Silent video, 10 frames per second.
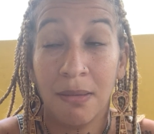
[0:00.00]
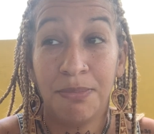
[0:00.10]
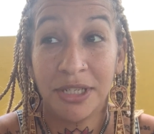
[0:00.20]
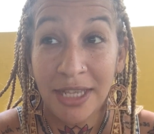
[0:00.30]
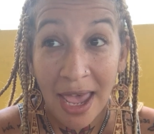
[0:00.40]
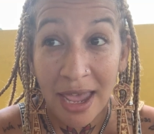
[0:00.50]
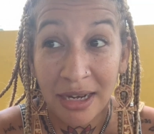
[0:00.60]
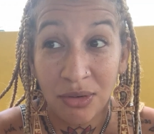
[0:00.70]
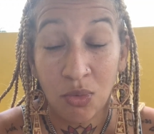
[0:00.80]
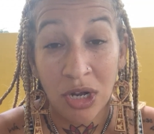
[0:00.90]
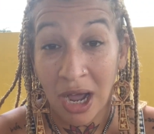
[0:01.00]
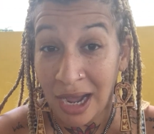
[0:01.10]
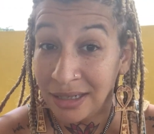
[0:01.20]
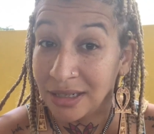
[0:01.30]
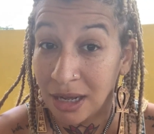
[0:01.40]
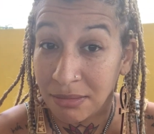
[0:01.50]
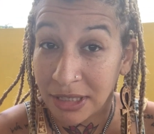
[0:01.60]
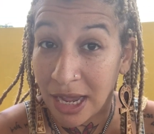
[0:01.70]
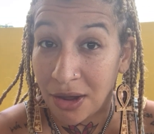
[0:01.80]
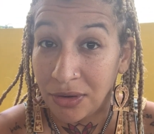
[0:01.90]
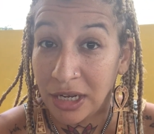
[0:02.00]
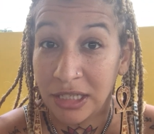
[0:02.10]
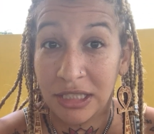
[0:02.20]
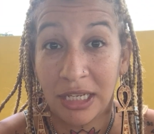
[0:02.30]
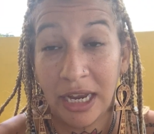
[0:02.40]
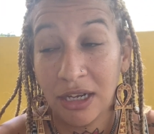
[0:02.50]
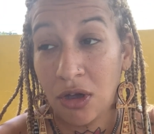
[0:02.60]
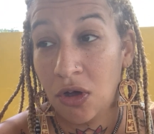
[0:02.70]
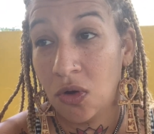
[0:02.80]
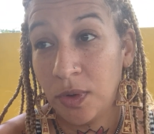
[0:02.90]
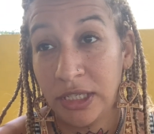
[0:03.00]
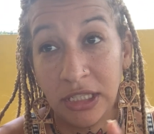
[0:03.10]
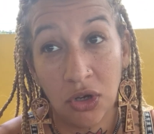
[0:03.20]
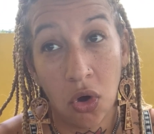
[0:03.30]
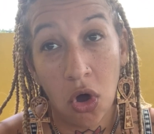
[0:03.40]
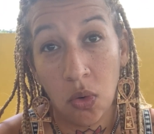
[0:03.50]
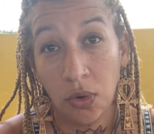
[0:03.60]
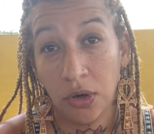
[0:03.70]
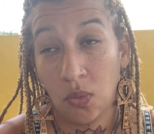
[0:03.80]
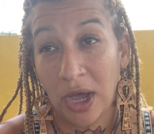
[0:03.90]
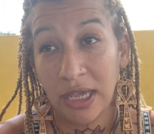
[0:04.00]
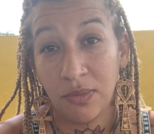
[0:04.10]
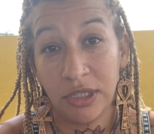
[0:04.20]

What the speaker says: But yet, Wakanda comes out and it's like, oh, we need to all wear white.